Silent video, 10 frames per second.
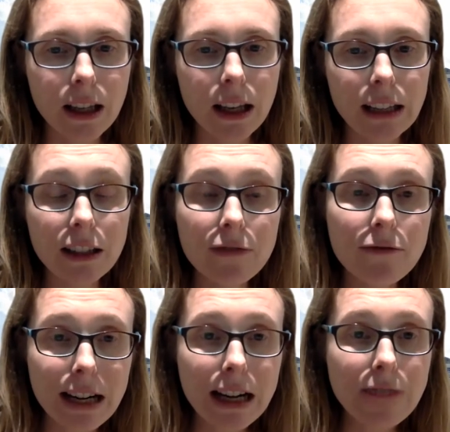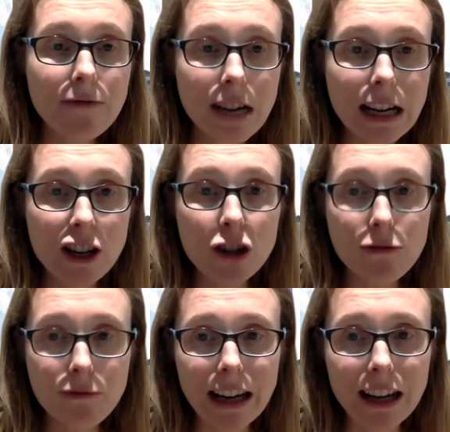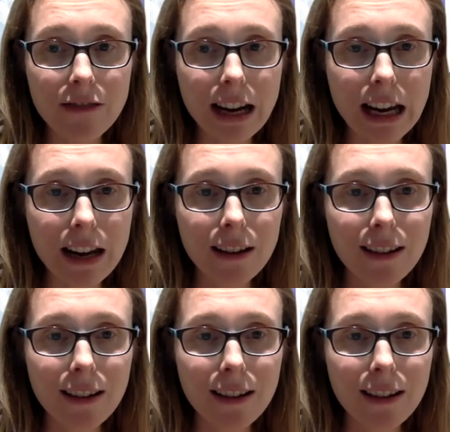it's a really, really great career.